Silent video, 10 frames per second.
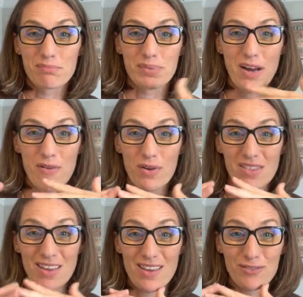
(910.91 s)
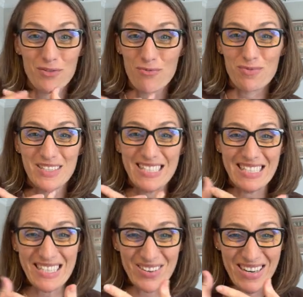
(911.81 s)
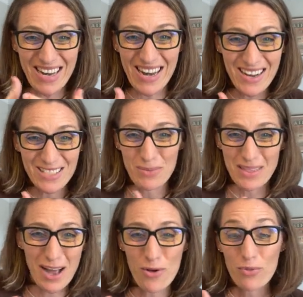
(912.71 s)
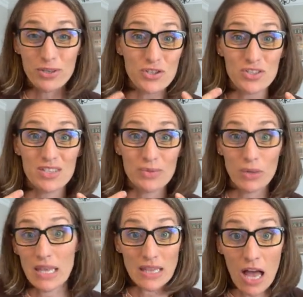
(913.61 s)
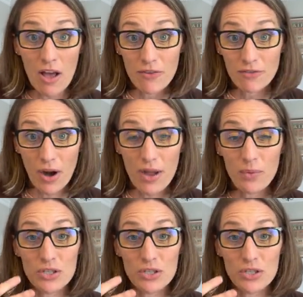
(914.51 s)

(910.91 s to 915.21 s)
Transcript: but everything inter interconnects with health, which is what I love, right?